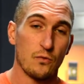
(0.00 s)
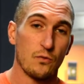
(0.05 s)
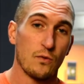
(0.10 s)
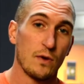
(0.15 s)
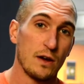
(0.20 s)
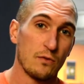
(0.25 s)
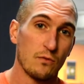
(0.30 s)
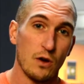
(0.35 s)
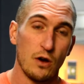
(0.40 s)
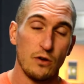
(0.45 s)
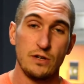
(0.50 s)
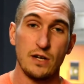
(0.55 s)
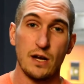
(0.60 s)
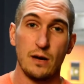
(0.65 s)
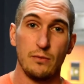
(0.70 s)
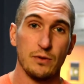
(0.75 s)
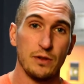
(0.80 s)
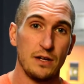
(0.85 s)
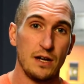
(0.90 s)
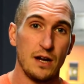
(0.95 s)
ring row,
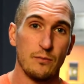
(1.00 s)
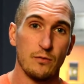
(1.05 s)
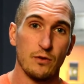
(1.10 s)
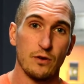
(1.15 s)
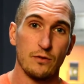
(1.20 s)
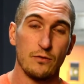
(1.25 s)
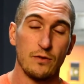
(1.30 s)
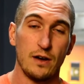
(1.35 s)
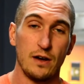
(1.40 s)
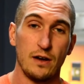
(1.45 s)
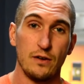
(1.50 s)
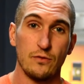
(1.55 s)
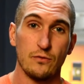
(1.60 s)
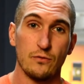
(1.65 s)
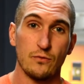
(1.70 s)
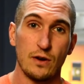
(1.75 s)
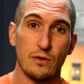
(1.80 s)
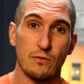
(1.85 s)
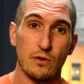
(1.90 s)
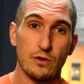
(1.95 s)
double the number of
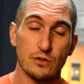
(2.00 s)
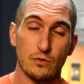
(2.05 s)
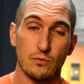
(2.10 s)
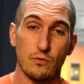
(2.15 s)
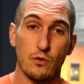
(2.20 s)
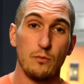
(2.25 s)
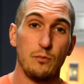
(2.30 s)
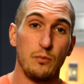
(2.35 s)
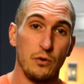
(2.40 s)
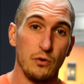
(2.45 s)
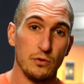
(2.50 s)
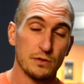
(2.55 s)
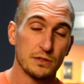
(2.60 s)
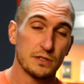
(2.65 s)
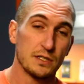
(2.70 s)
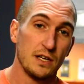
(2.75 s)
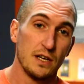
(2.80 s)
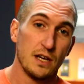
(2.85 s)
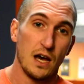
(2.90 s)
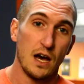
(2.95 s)
ring rows or rope
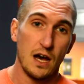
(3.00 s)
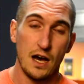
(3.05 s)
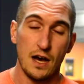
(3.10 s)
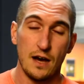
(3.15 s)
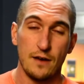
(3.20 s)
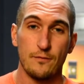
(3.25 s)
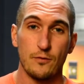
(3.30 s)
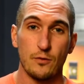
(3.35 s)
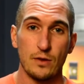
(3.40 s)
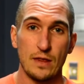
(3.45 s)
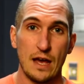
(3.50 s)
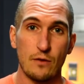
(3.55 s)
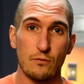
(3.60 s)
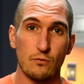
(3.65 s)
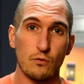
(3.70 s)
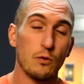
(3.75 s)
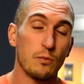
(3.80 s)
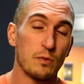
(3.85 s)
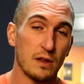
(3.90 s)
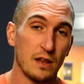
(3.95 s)
pulls for that
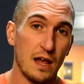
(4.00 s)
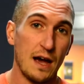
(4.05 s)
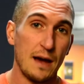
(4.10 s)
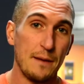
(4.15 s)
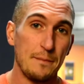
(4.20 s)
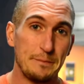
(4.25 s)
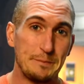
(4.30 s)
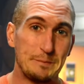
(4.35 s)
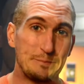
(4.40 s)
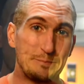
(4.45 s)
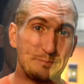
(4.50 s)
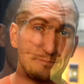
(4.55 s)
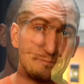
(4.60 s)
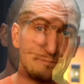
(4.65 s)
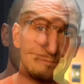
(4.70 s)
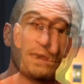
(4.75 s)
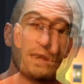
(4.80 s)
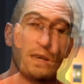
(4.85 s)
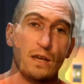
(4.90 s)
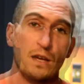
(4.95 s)
rope climb.
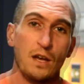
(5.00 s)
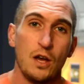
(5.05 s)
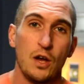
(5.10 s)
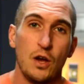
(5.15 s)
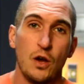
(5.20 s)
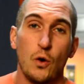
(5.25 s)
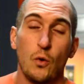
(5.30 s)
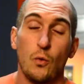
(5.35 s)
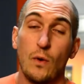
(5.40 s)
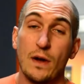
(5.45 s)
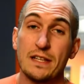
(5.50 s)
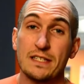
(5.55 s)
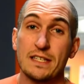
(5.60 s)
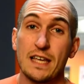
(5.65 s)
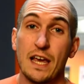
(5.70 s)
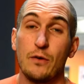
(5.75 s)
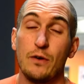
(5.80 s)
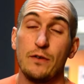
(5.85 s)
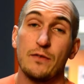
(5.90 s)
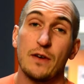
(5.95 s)

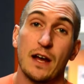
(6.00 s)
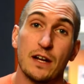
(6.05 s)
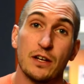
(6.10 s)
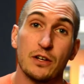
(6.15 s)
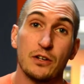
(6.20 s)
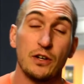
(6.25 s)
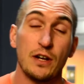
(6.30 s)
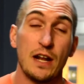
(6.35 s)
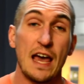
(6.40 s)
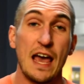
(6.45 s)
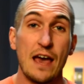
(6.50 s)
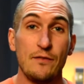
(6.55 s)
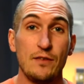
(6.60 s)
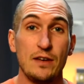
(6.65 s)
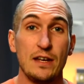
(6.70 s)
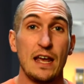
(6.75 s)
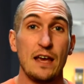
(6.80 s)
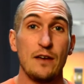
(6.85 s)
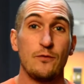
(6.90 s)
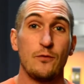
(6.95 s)
Wednesday, we've got a good
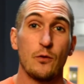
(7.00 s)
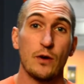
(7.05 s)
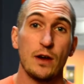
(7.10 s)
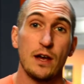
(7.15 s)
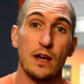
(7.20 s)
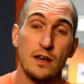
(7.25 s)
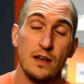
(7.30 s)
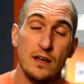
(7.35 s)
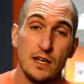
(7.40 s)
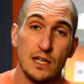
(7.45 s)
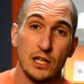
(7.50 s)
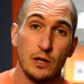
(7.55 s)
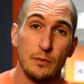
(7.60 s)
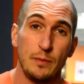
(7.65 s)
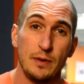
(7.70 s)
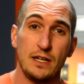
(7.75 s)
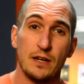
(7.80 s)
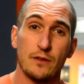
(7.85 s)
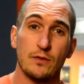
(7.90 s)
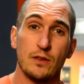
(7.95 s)
heavy day for you. A little
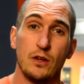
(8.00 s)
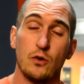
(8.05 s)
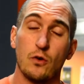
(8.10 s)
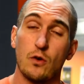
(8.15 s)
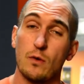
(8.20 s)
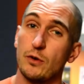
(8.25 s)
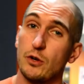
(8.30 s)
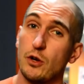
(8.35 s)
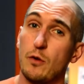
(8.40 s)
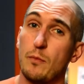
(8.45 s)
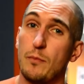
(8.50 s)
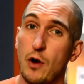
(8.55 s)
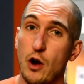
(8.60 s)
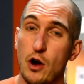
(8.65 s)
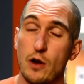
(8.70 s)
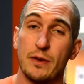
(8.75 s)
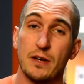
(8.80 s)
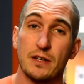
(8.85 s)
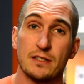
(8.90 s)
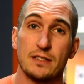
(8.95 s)
bit different than normal. No
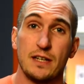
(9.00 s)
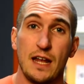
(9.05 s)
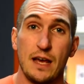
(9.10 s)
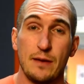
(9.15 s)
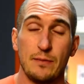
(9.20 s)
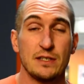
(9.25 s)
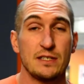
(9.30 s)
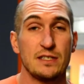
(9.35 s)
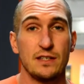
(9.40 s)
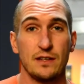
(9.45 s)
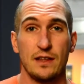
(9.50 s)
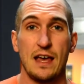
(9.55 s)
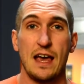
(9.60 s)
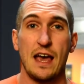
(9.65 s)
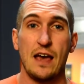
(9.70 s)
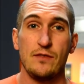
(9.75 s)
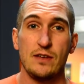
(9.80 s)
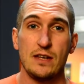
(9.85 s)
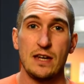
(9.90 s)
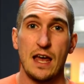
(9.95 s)
barbells today, but still a
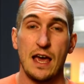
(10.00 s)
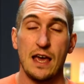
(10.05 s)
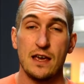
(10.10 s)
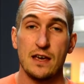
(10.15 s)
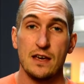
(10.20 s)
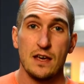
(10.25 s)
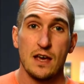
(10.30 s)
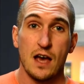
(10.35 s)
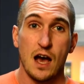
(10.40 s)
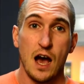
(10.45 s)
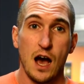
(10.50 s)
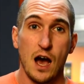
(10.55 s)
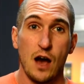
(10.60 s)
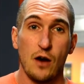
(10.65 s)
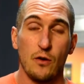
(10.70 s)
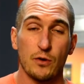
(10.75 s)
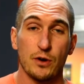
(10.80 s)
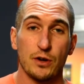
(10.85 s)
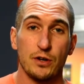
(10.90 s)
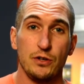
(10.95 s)
heavy day.
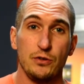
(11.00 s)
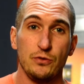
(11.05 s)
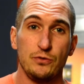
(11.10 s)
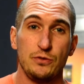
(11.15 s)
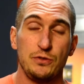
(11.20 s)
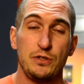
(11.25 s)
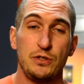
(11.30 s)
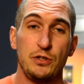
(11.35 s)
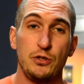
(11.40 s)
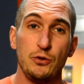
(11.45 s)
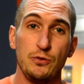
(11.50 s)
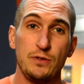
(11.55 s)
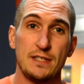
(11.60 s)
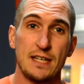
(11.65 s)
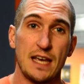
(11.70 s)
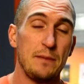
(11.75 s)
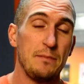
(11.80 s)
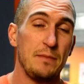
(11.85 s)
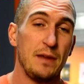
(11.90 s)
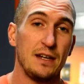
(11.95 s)
We're gonna do 2
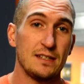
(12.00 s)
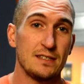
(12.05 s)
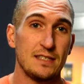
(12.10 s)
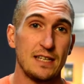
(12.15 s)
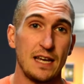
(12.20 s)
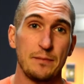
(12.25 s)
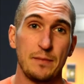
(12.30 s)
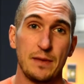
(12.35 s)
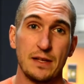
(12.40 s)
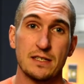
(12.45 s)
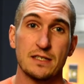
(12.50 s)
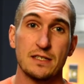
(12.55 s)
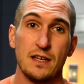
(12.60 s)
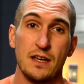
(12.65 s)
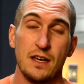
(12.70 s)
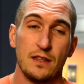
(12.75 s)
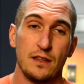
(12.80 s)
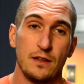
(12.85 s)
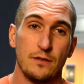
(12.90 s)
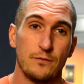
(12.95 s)
10-minute segments.
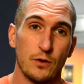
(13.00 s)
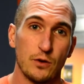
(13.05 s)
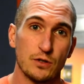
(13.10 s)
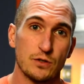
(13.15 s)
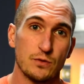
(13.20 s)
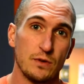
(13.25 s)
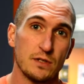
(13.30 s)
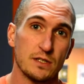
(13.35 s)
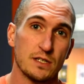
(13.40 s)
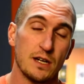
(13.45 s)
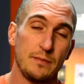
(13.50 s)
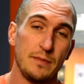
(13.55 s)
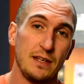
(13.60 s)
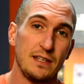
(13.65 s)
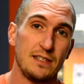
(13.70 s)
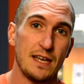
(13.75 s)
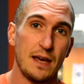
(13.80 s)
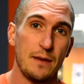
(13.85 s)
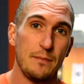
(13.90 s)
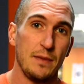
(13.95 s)
The first one's gonna be
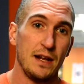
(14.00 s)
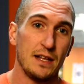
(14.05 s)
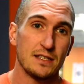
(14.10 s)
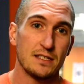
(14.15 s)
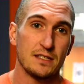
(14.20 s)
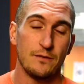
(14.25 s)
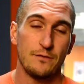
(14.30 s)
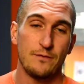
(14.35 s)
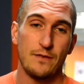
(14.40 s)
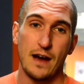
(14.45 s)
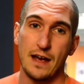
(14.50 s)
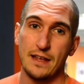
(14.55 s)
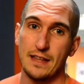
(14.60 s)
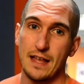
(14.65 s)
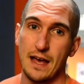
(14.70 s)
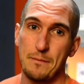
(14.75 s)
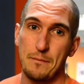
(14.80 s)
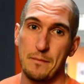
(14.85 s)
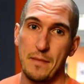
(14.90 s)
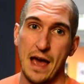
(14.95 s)
10 minutes to find
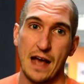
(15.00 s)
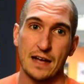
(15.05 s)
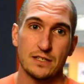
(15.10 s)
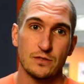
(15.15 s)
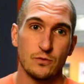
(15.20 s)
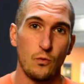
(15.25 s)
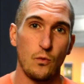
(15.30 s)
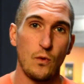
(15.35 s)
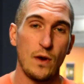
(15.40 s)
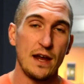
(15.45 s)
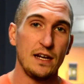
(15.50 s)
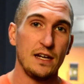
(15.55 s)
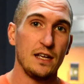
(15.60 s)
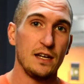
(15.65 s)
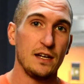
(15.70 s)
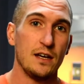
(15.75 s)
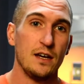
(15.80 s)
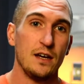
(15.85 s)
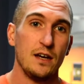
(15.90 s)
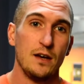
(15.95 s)
that max
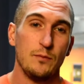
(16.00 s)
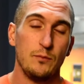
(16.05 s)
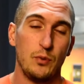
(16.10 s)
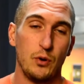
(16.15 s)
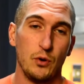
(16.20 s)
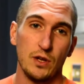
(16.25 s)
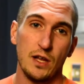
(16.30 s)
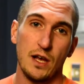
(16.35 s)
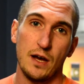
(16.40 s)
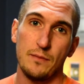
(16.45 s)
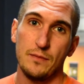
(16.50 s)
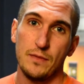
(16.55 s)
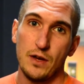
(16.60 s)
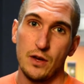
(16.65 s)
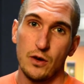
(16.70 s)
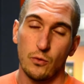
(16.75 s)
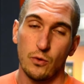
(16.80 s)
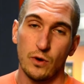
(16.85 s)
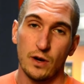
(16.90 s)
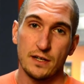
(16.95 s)
weighted pull up.
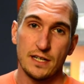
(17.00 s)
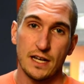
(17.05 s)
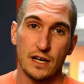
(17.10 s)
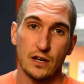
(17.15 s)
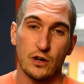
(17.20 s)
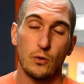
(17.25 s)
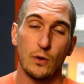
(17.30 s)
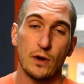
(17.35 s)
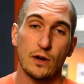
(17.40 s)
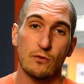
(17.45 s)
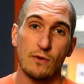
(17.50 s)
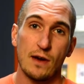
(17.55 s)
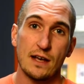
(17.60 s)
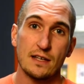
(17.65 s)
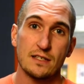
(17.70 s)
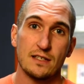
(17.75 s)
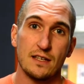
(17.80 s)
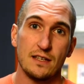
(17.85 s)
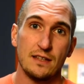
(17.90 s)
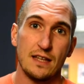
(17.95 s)
We're gonna take a quick
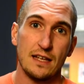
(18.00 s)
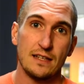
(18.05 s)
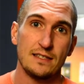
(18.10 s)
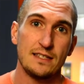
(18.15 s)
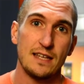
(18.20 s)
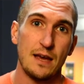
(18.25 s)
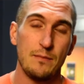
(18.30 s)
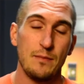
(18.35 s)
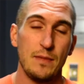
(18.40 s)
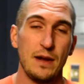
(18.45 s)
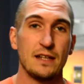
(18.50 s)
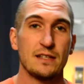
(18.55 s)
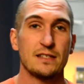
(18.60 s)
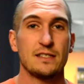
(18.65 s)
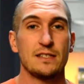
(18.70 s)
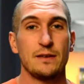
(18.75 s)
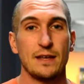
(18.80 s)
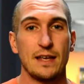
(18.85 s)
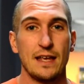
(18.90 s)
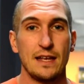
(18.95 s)
rest and then 10
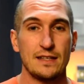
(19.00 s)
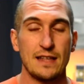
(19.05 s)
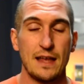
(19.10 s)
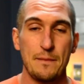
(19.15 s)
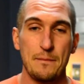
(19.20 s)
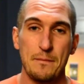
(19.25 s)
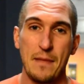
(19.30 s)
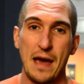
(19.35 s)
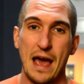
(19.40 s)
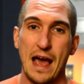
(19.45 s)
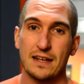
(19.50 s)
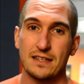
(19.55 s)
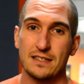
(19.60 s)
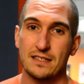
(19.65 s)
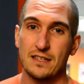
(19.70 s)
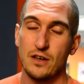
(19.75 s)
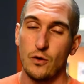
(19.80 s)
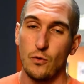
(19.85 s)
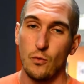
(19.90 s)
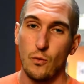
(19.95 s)
minutes to get that
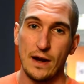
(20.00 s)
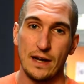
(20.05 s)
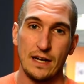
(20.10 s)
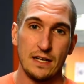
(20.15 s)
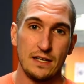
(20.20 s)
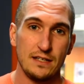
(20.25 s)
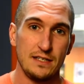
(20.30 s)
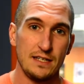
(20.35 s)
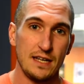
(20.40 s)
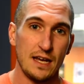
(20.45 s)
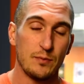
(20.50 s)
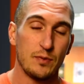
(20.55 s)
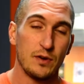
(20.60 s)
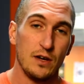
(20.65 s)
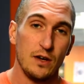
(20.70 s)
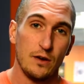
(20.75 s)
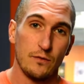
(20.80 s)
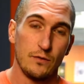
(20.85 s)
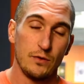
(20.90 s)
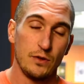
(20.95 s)
max weighted dip.
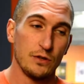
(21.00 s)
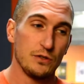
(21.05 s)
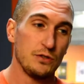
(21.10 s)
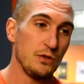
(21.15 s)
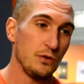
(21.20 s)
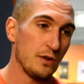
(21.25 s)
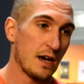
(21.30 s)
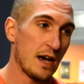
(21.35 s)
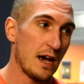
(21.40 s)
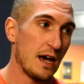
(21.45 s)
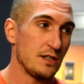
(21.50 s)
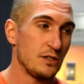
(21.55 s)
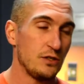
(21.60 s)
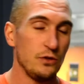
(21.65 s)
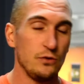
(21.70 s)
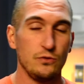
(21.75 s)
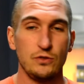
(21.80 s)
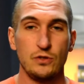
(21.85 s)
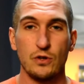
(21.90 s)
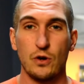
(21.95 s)
For those of you guys
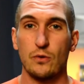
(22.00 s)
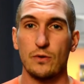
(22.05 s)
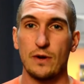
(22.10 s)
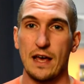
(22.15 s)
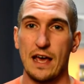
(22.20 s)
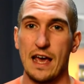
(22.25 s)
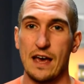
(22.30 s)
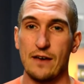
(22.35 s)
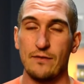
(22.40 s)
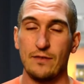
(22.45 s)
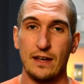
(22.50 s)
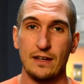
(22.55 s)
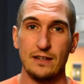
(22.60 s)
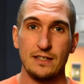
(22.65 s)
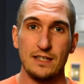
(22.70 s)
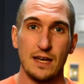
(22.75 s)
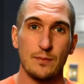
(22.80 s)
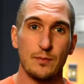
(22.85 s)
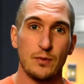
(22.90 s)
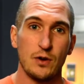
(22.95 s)
who don't have a
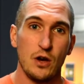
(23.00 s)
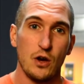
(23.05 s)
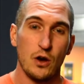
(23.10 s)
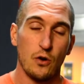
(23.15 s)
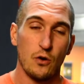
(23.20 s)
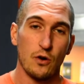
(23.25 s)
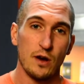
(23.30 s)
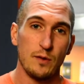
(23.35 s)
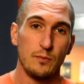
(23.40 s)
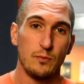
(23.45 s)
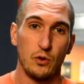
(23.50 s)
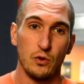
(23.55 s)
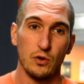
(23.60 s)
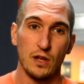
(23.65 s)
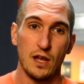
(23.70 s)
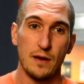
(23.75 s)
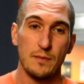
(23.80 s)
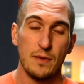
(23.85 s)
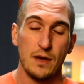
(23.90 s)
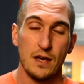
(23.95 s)
dip or a
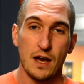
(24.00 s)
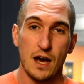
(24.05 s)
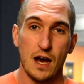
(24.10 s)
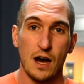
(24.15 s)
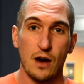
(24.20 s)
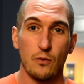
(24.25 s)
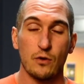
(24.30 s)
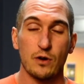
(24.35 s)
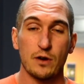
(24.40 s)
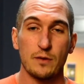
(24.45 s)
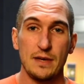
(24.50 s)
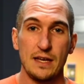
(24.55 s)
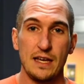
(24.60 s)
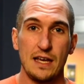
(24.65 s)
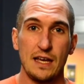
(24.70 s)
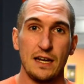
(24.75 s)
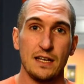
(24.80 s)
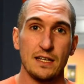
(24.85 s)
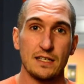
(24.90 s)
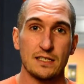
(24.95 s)
pull up, we're gonna be
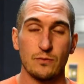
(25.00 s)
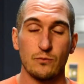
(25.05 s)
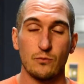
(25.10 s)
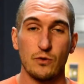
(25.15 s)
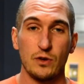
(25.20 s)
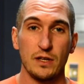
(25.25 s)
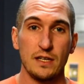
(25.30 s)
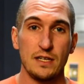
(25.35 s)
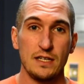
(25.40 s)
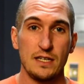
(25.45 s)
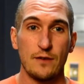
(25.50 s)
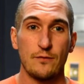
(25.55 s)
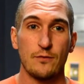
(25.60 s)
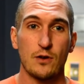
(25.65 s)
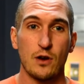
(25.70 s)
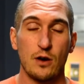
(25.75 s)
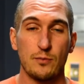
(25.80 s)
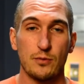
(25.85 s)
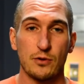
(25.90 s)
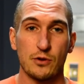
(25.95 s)
hitting some really
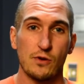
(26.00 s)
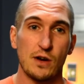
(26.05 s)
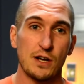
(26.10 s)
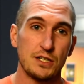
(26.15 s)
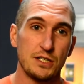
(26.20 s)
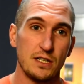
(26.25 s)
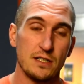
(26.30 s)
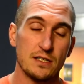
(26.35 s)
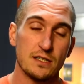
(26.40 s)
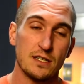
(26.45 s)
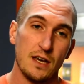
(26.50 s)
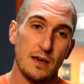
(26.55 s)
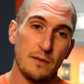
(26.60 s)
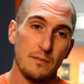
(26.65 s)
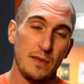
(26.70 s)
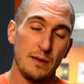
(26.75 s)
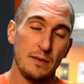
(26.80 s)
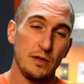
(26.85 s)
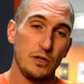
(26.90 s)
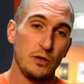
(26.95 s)
difficult progressions,
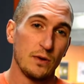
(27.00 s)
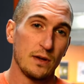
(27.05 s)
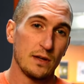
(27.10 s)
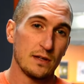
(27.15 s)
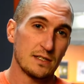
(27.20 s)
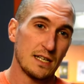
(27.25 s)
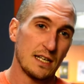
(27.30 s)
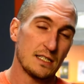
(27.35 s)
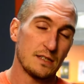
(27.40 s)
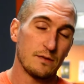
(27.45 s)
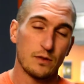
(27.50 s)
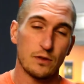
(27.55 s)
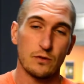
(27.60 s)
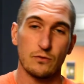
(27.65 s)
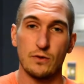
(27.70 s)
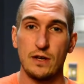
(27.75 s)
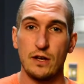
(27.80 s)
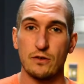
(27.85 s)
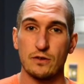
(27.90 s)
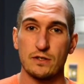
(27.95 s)
maybe doing sets of
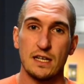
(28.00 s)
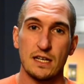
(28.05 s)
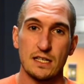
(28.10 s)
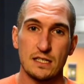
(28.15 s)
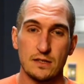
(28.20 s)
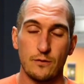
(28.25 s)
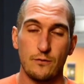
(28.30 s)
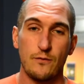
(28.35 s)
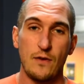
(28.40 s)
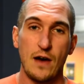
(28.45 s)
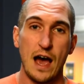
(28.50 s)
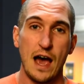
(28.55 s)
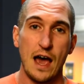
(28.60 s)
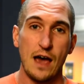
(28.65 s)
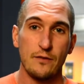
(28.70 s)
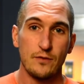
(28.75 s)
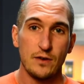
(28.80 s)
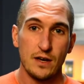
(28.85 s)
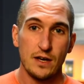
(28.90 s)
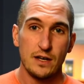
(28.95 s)
3 or sets to
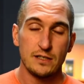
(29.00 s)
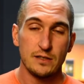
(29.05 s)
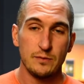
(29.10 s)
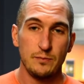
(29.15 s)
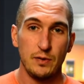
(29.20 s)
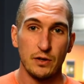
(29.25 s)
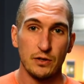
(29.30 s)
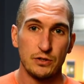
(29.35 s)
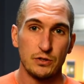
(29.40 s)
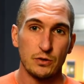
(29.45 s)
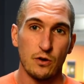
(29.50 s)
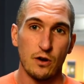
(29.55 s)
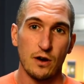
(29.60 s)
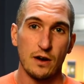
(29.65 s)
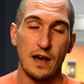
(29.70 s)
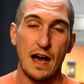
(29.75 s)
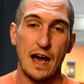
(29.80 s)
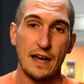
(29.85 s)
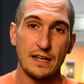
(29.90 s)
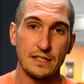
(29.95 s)
5 to build to our
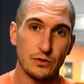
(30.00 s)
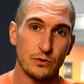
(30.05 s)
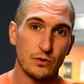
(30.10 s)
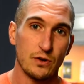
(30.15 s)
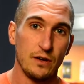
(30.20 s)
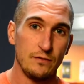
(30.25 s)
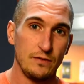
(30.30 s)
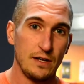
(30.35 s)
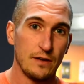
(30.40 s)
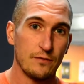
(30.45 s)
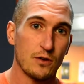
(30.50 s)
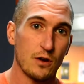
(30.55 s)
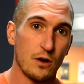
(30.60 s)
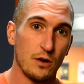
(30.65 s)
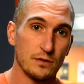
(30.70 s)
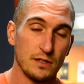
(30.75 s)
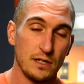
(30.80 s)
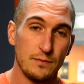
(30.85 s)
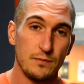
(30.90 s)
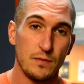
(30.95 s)
highest degree of
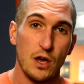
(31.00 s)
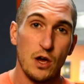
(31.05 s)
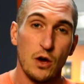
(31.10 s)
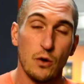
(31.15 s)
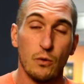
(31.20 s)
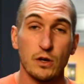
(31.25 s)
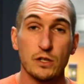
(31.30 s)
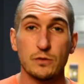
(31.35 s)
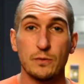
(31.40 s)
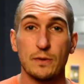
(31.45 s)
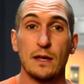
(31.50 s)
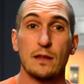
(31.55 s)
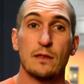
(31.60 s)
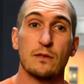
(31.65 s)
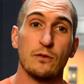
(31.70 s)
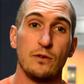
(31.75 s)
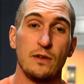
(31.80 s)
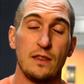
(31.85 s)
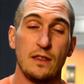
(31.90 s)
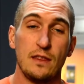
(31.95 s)
difficulty. Once we get
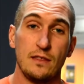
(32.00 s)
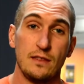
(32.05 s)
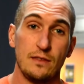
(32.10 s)
through